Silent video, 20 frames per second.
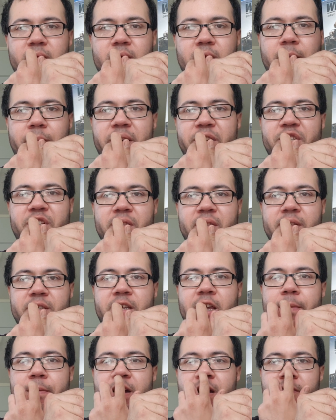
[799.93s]
I might check this
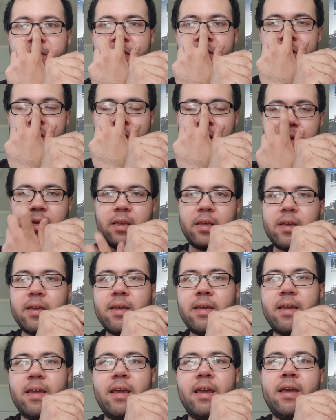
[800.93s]
game out eventually,
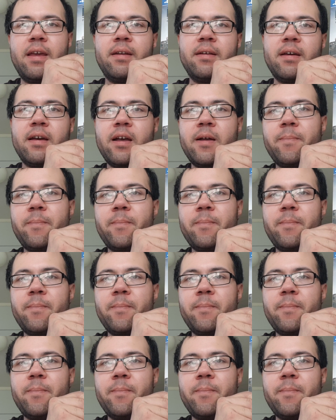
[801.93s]
and